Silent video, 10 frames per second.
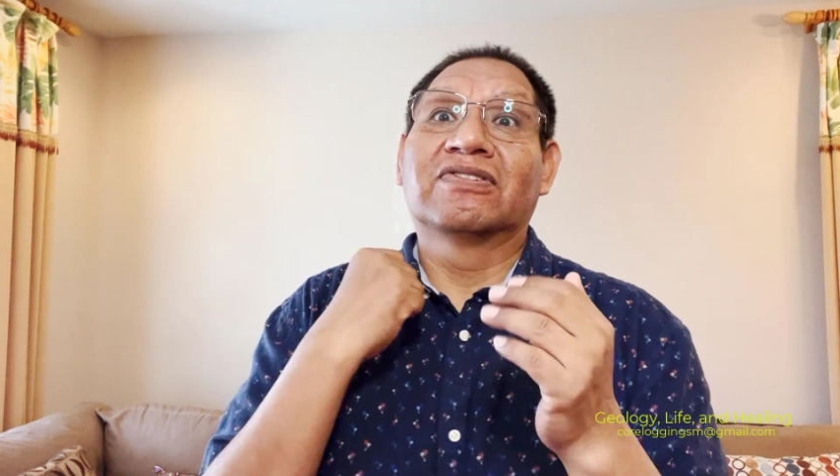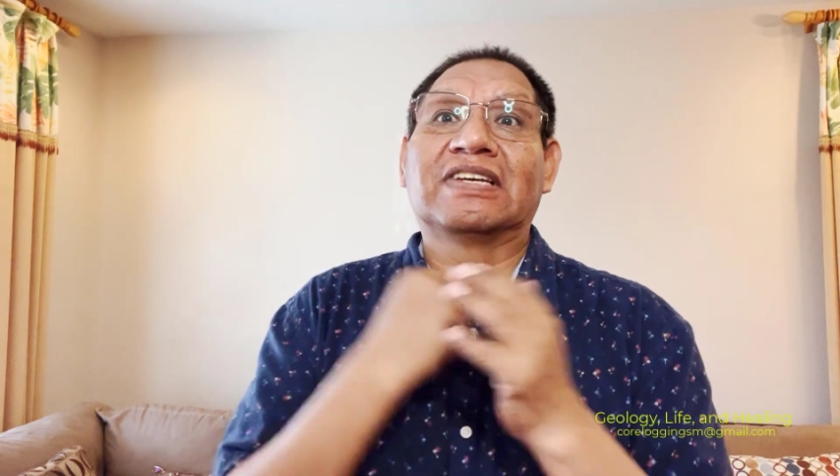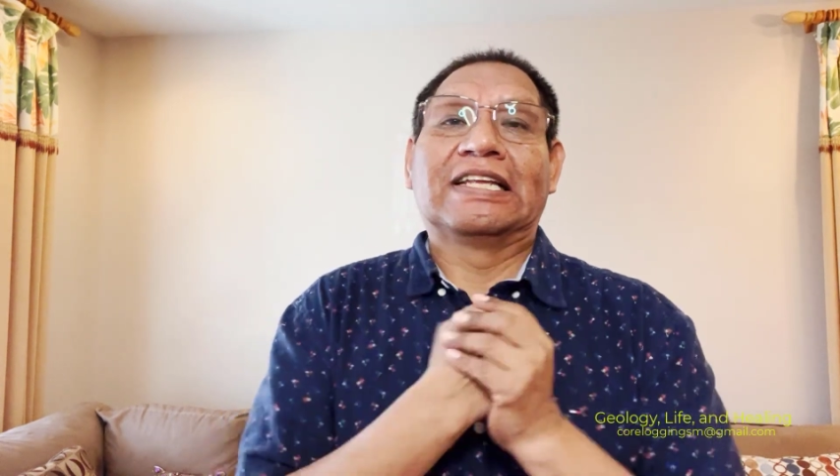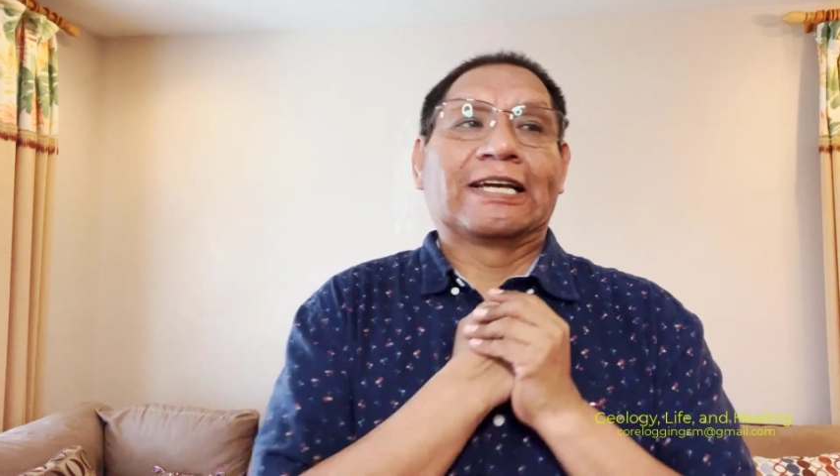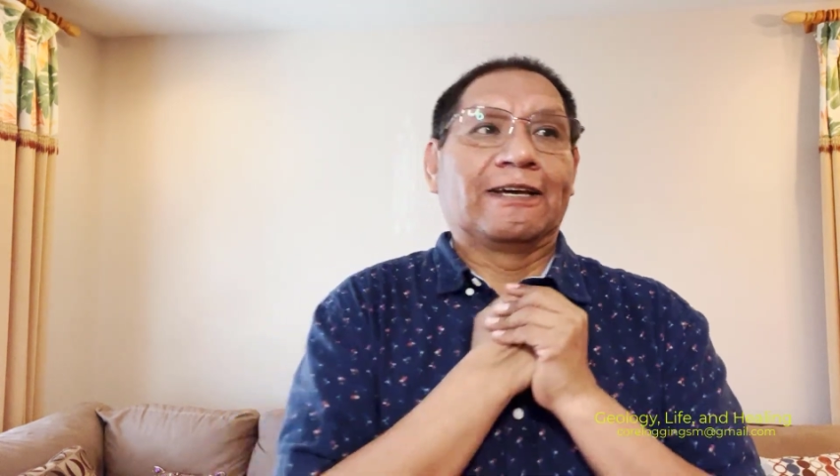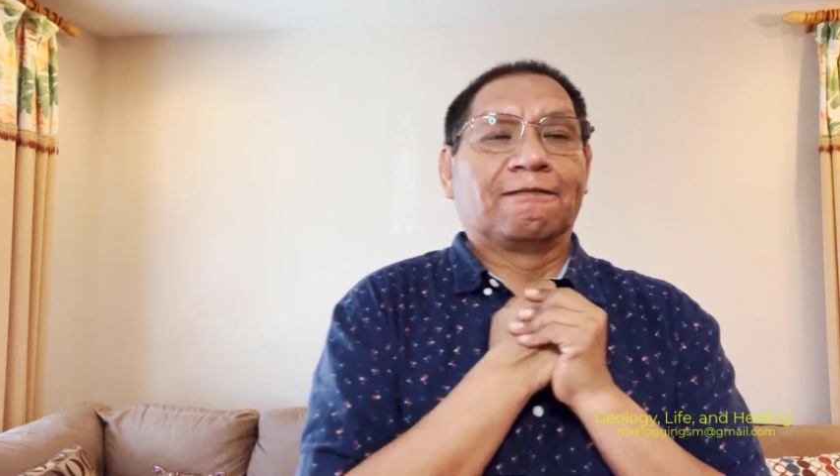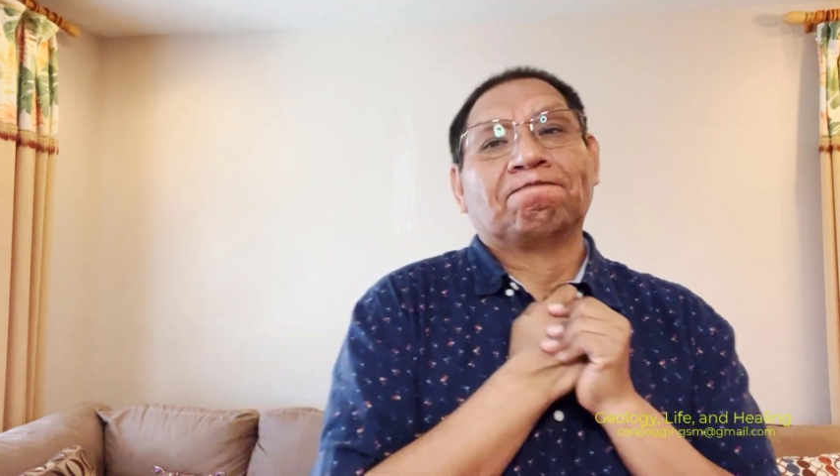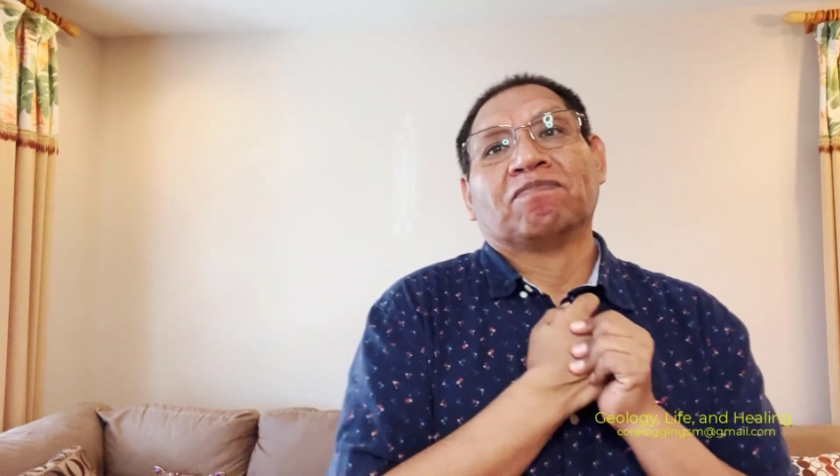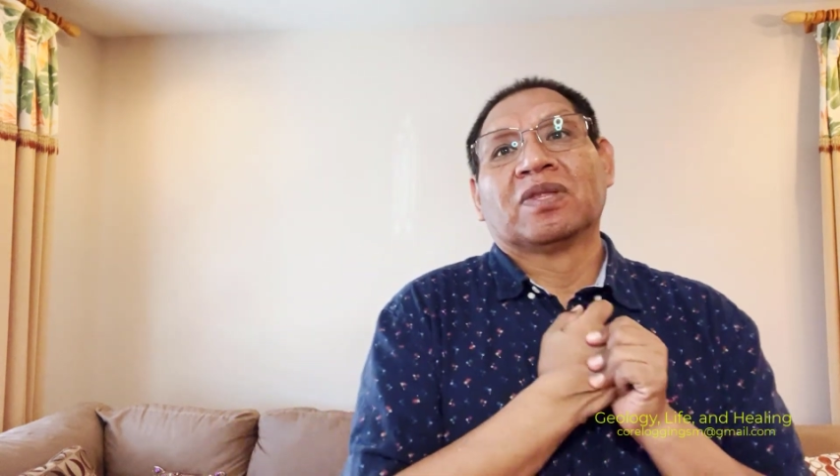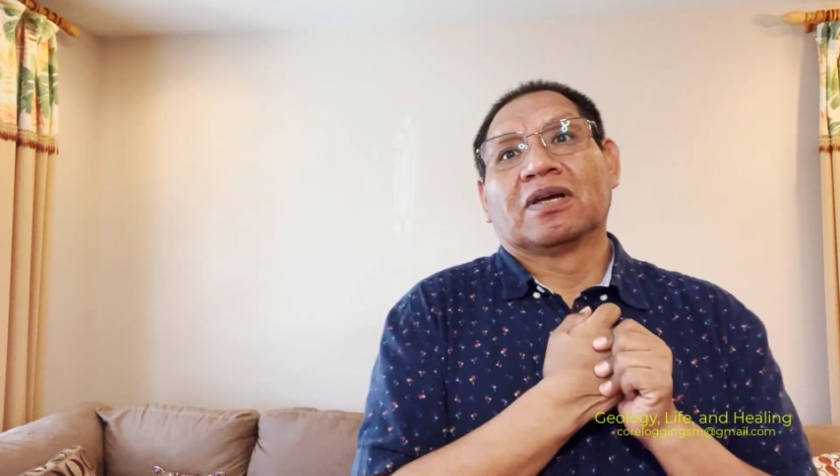silicate,
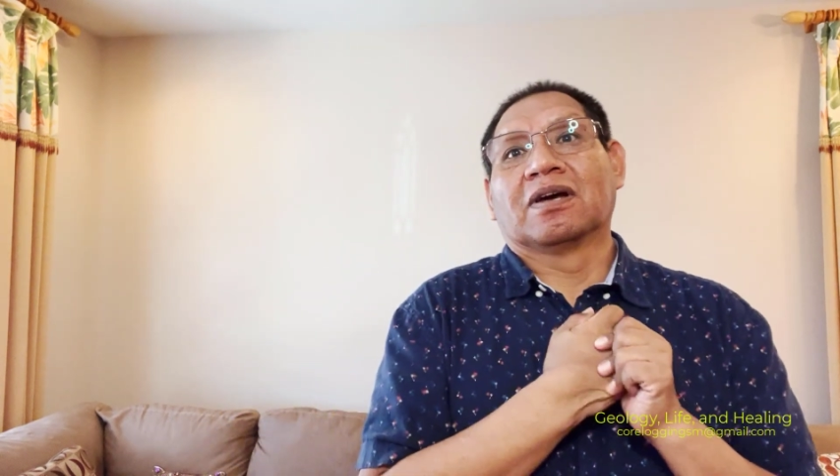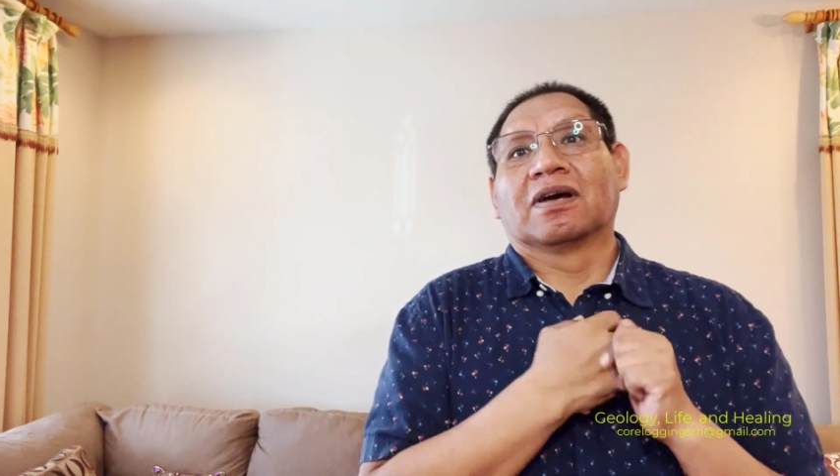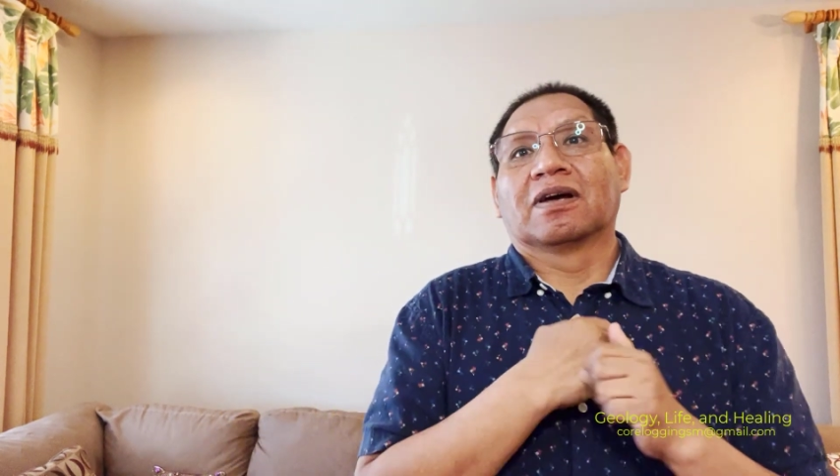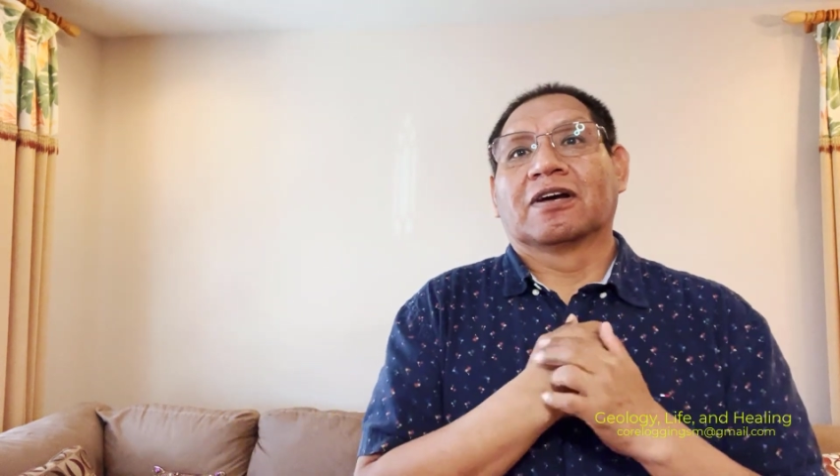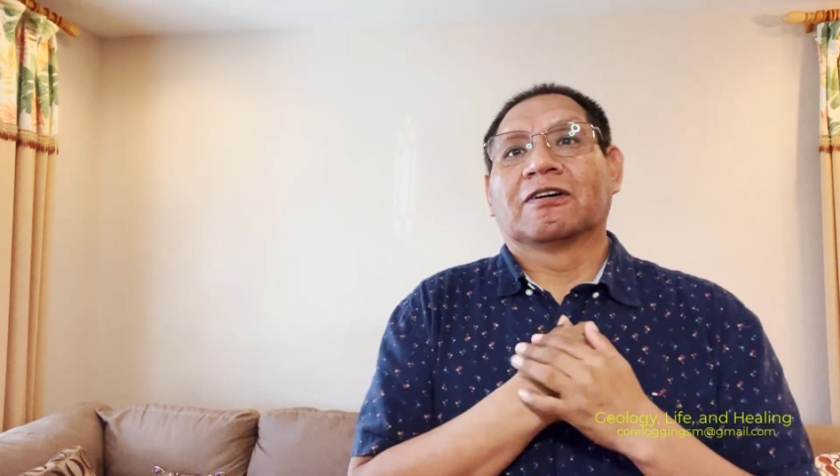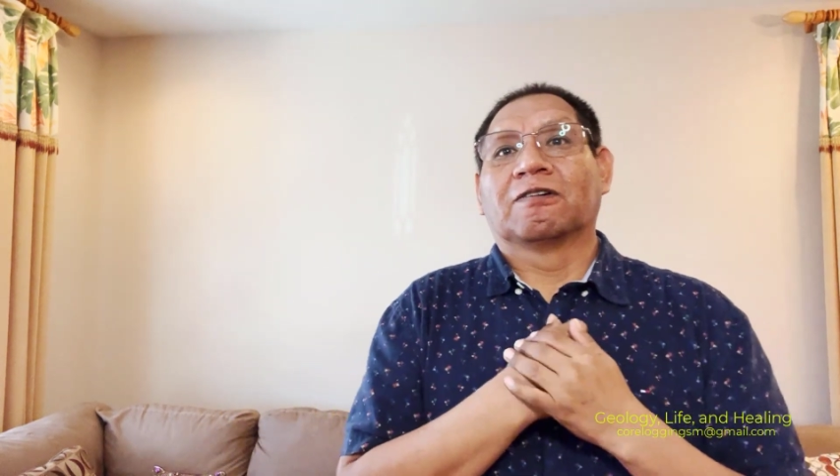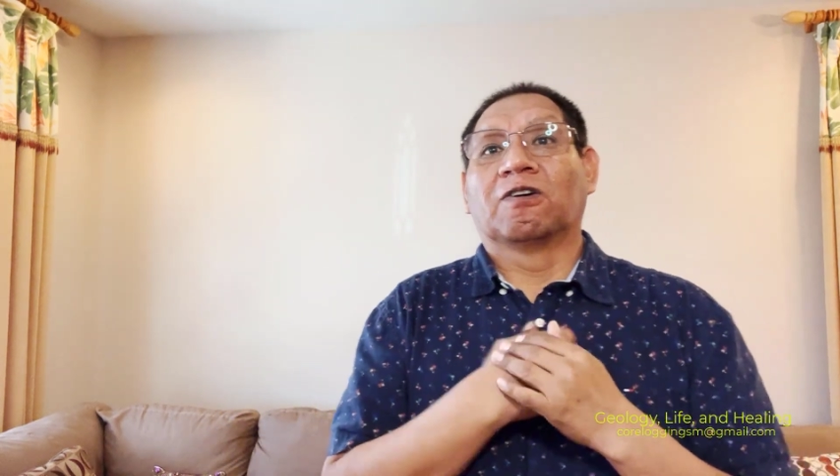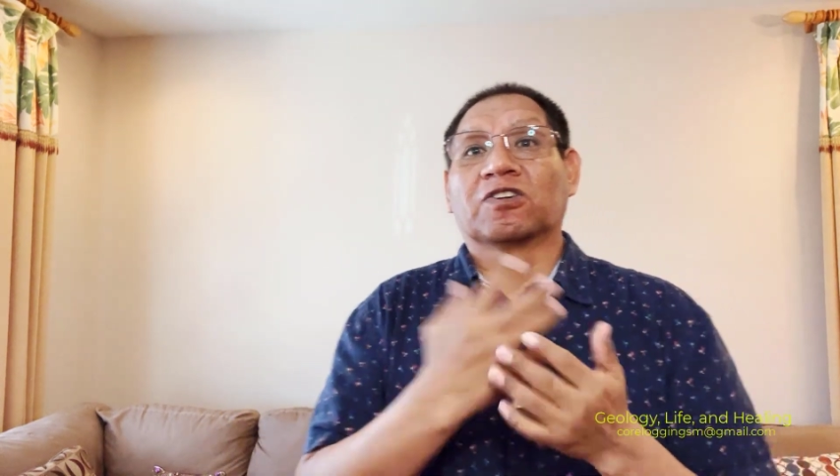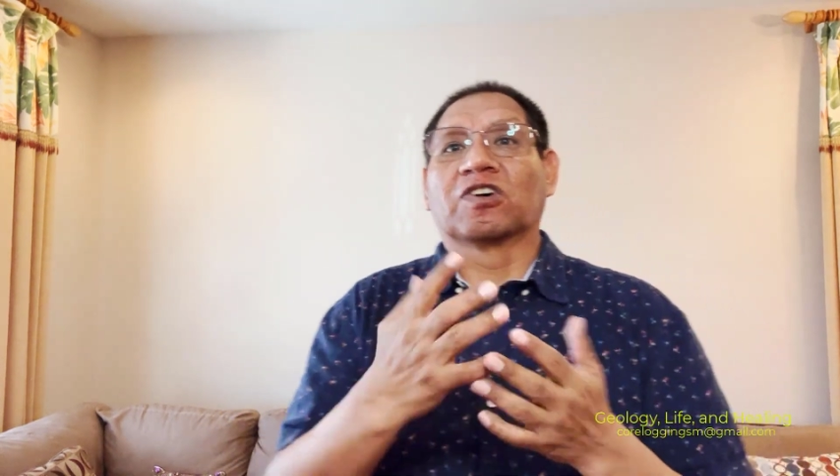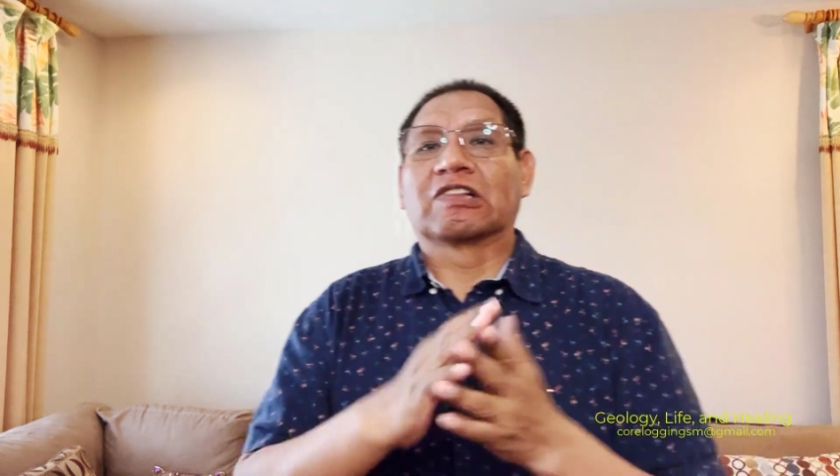
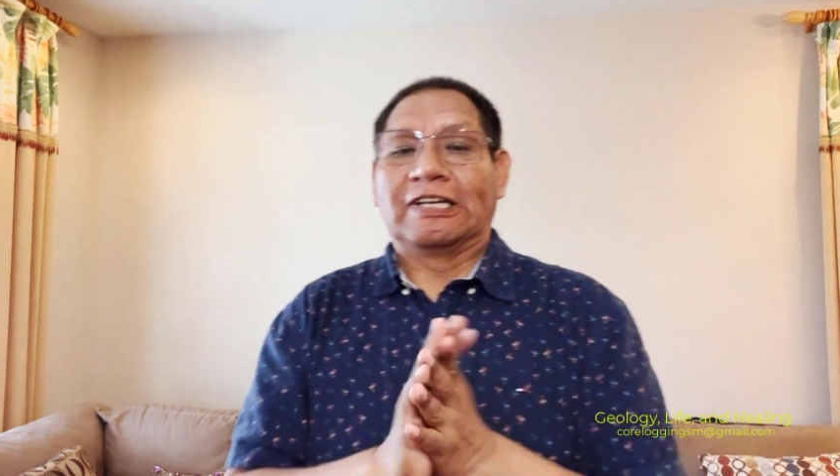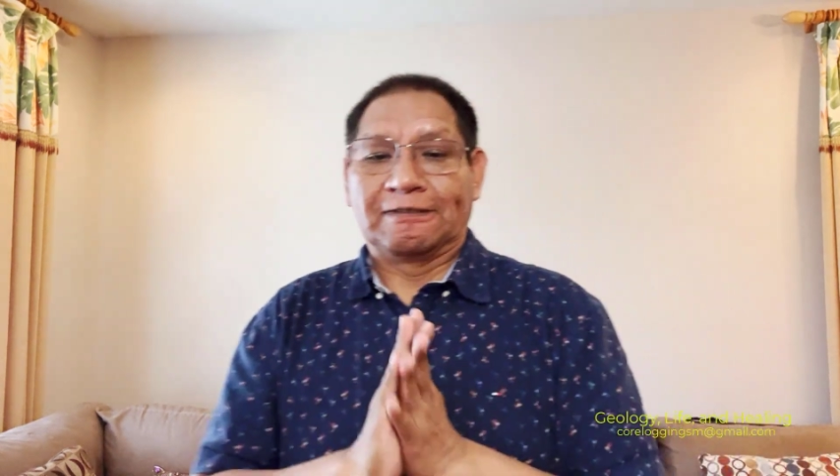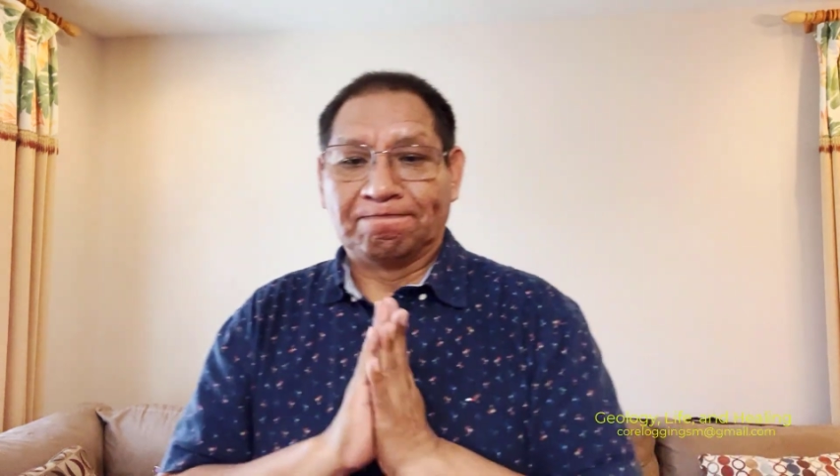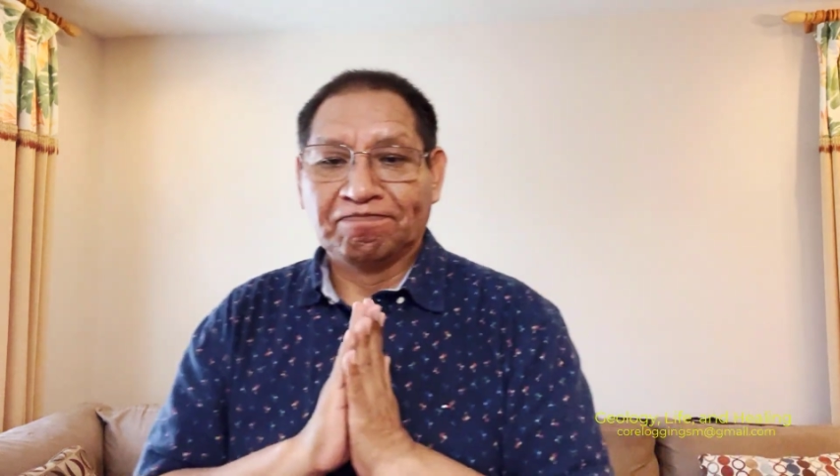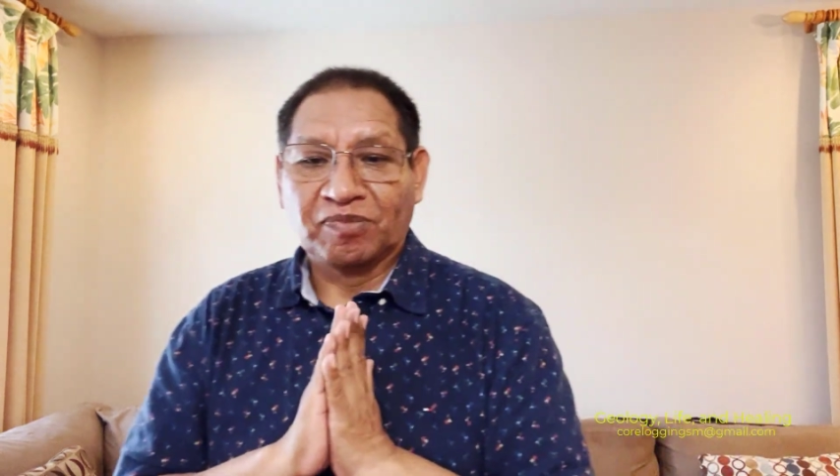orthoclase.